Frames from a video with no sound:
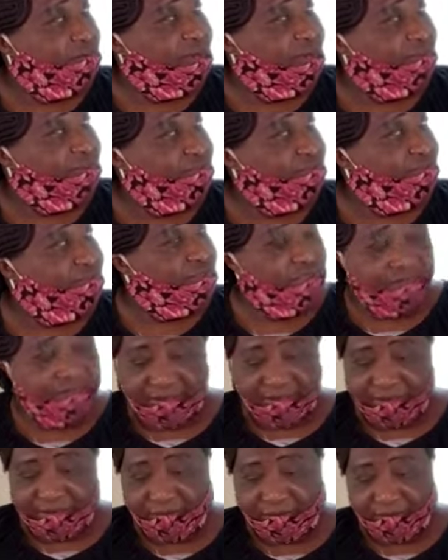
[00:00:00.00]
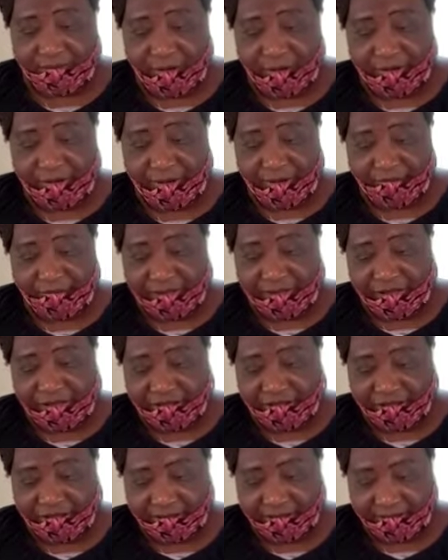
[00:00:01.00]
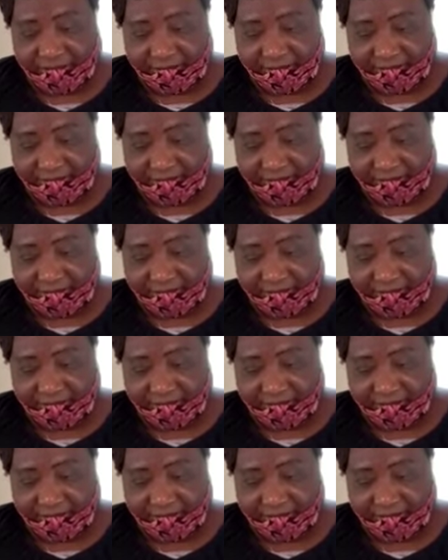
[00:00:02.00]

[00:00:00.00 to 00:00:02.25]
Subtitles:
can use it when you are finished.